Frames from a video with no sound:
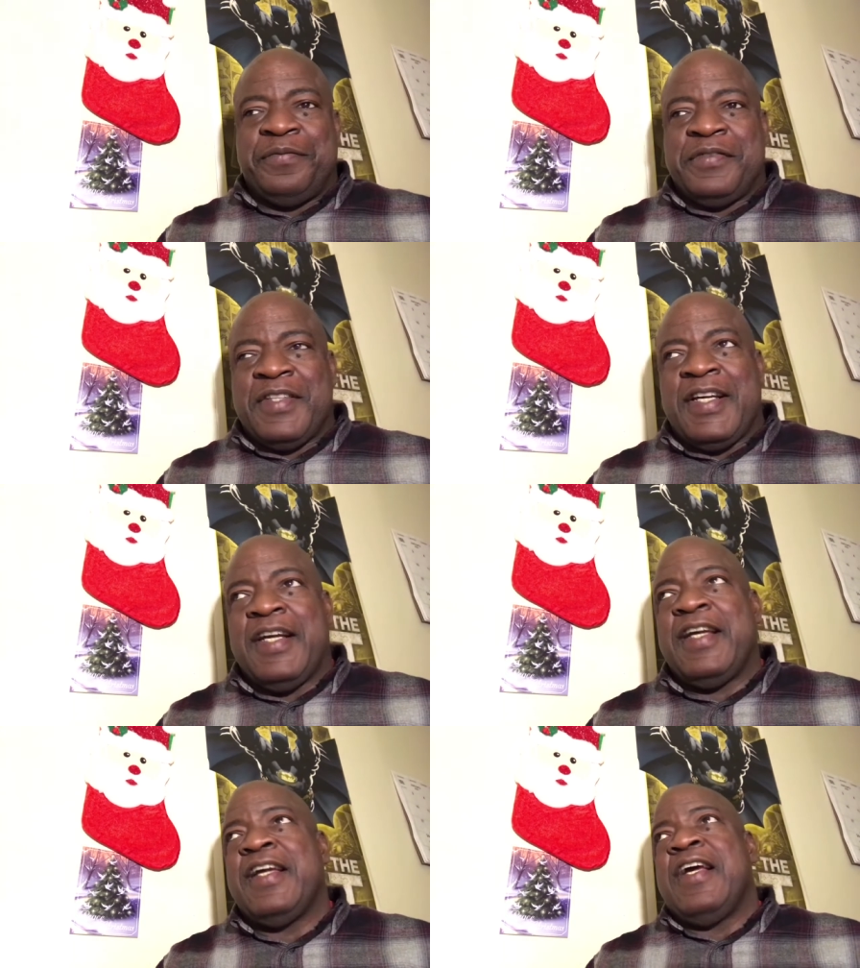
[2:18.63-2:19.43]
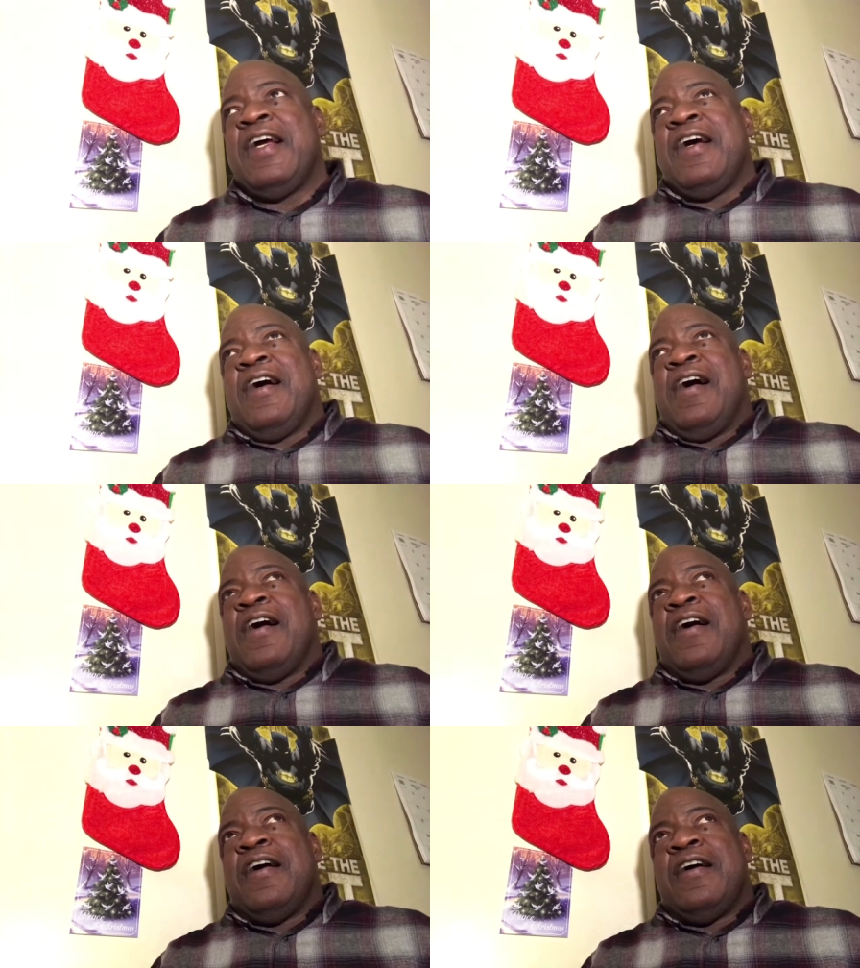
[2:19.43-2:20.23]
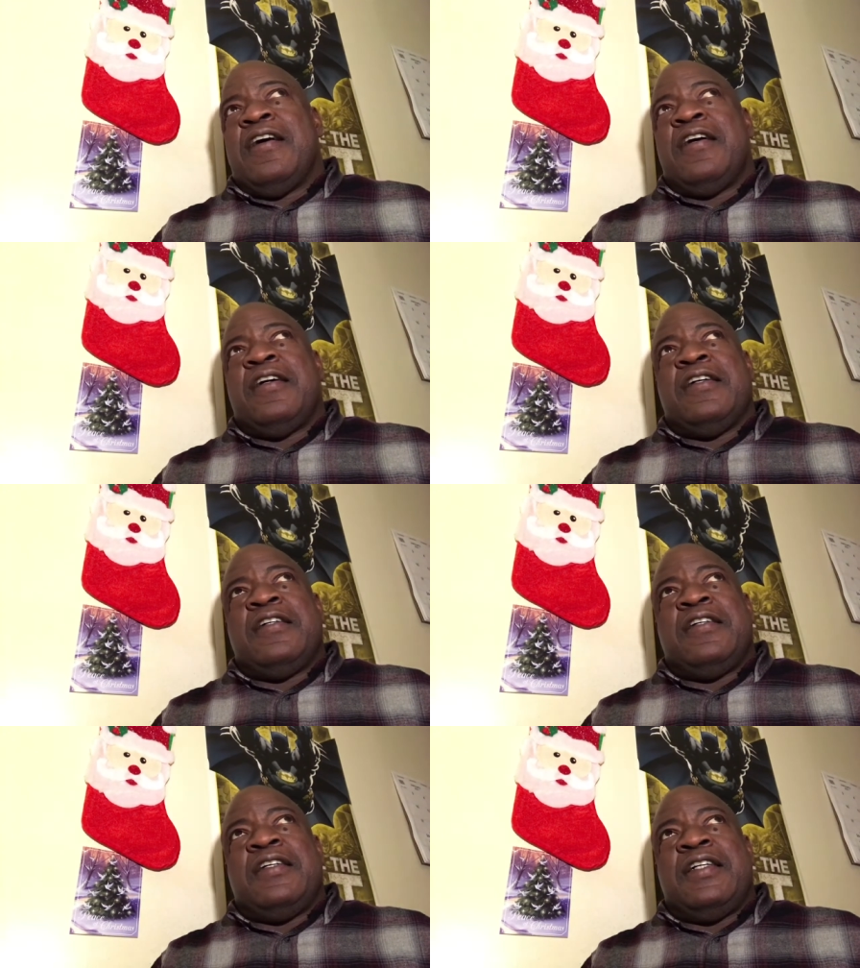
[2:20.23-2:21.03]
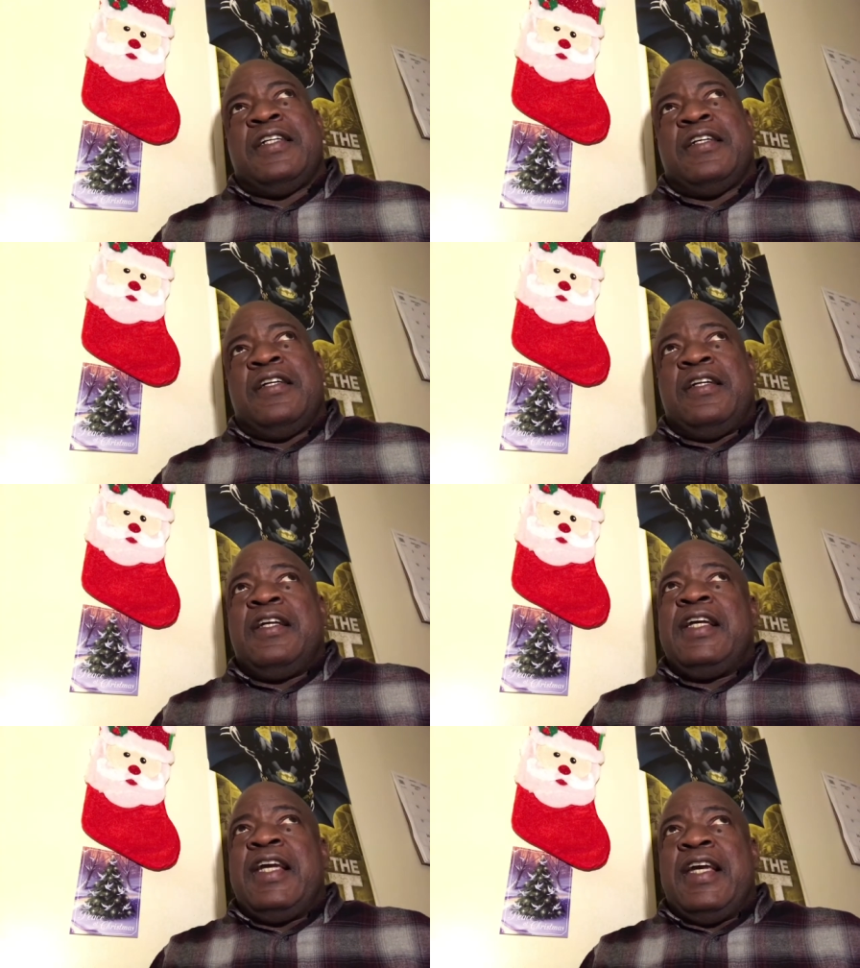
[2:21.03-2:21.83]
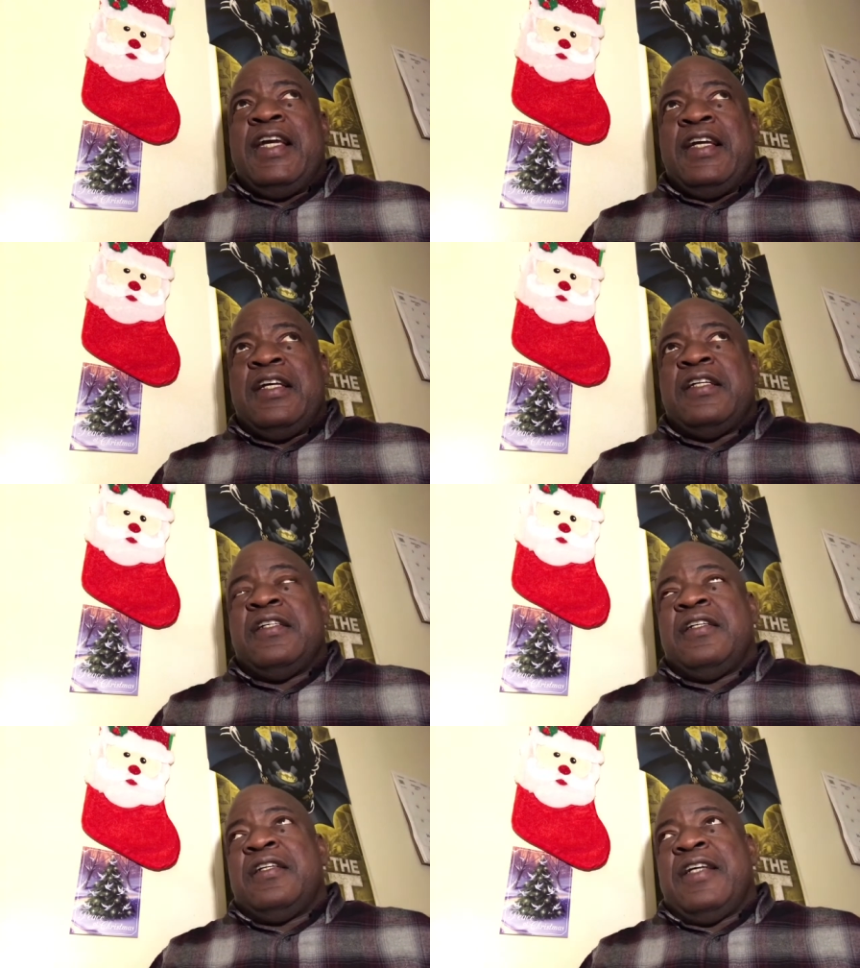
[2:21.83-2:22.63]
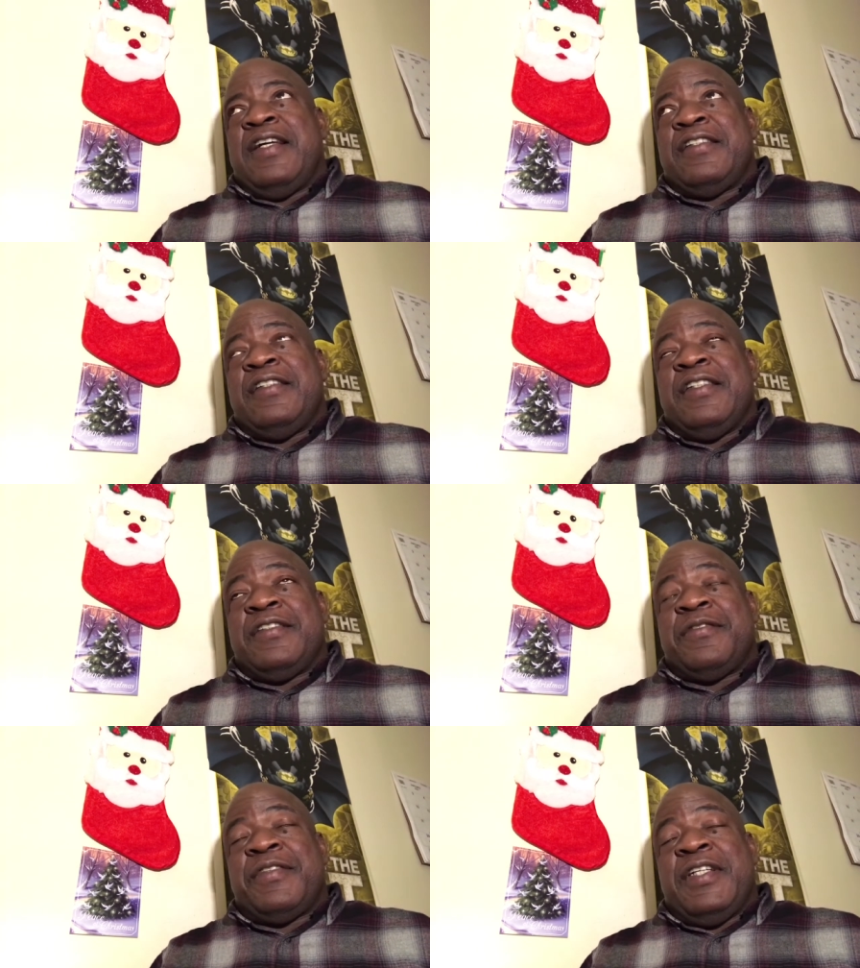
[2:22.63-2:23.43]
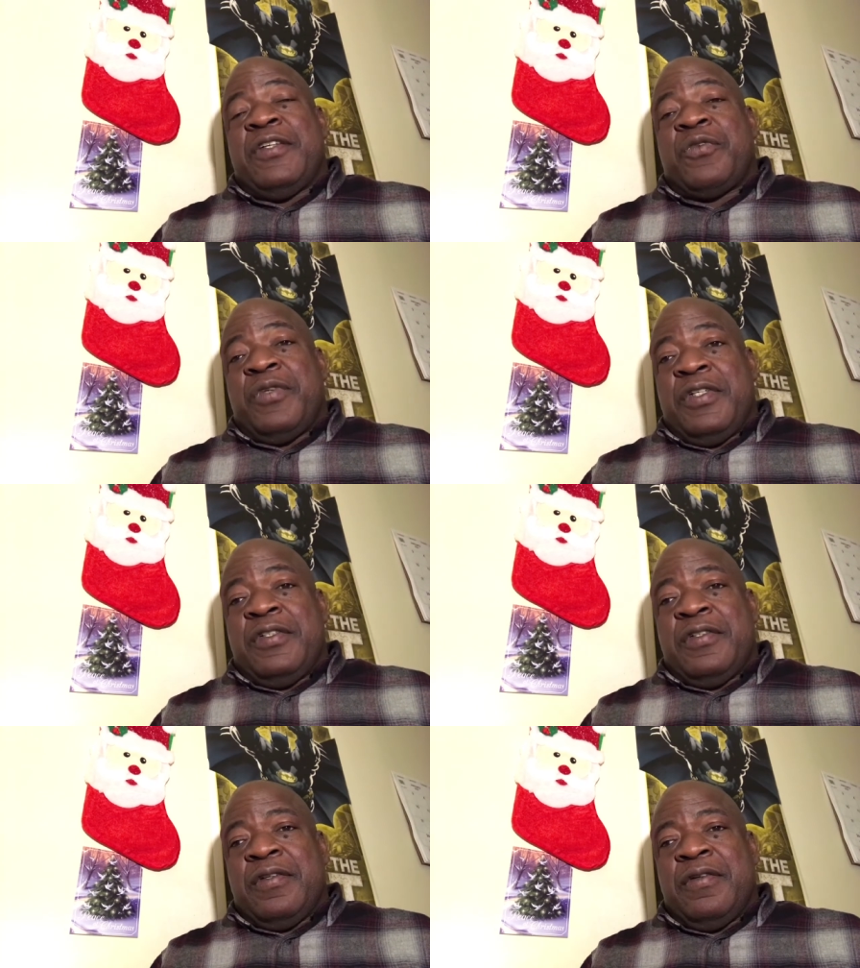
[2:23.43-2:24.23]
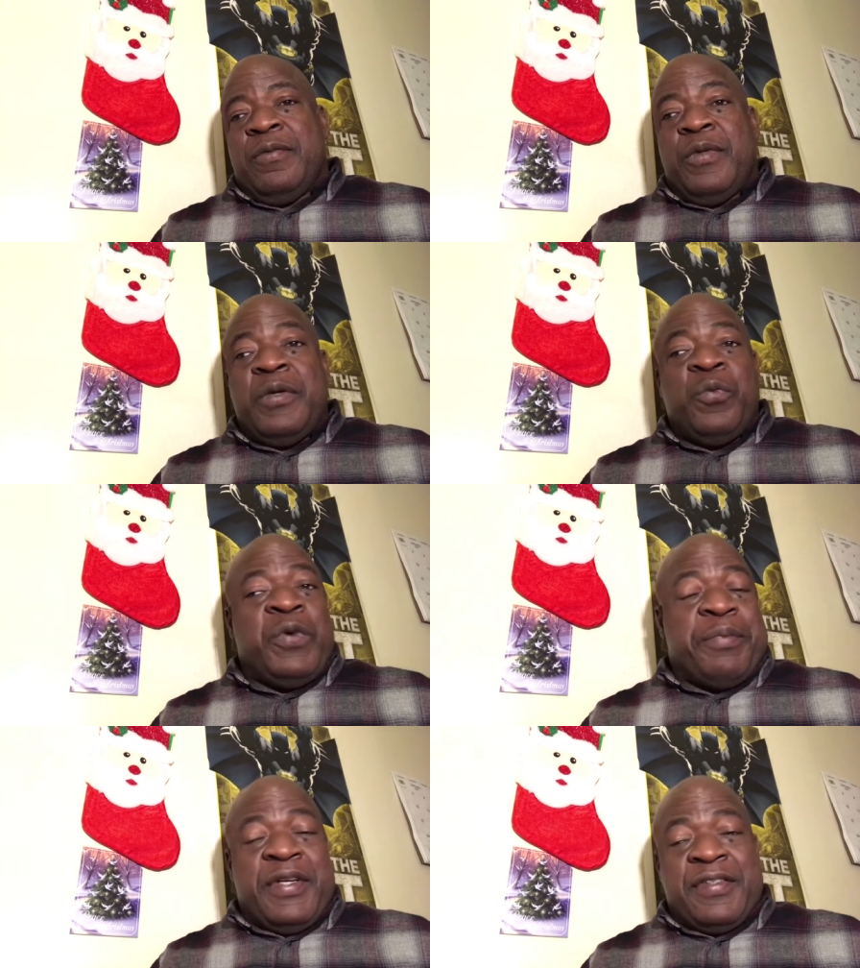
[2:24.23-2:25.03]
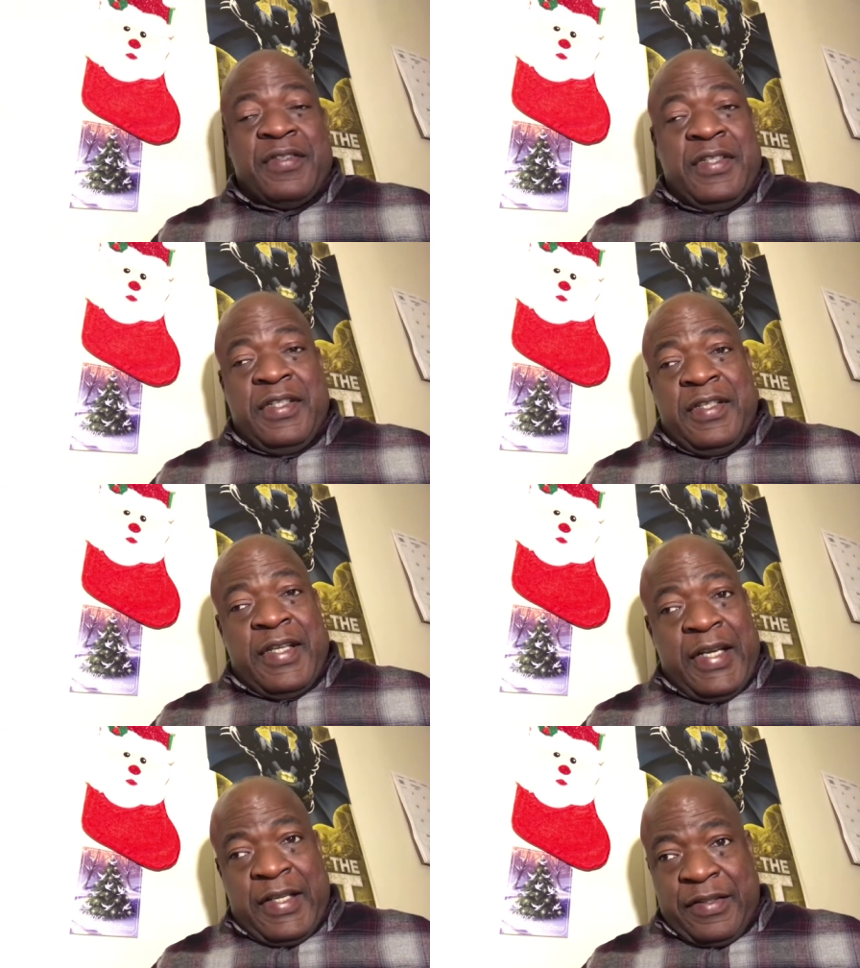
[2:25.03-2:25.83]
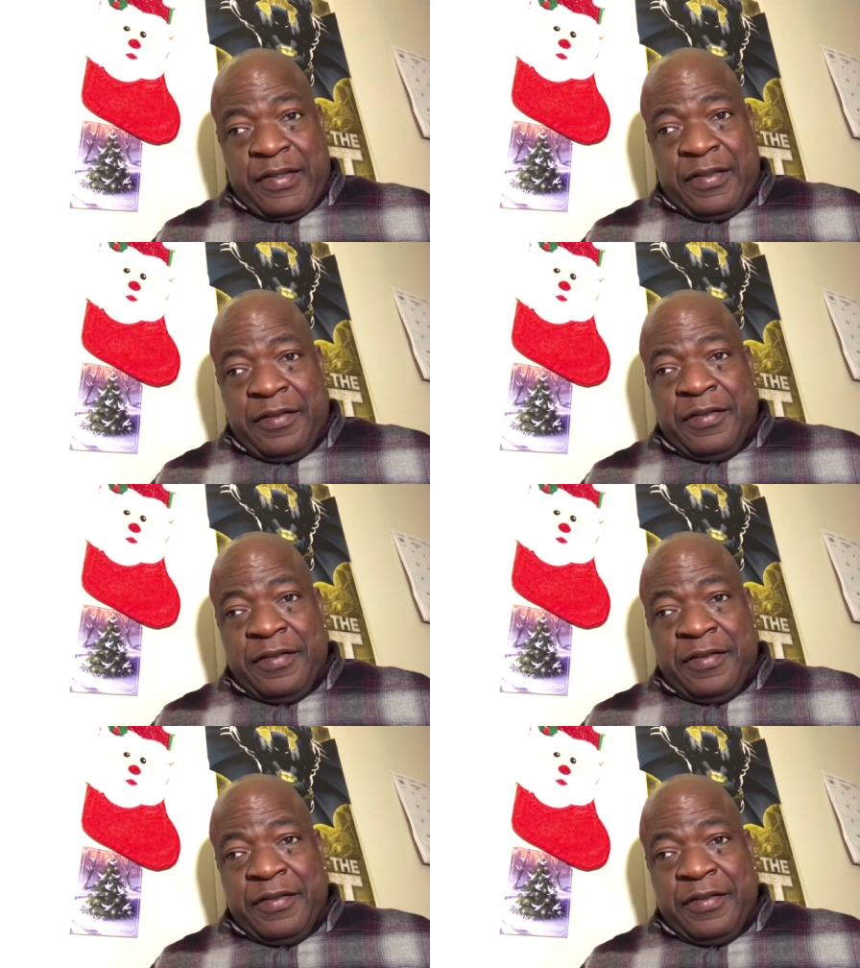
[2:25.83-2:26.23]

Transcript: Okay, uh, and has he done some things wrong? What what president hasn't?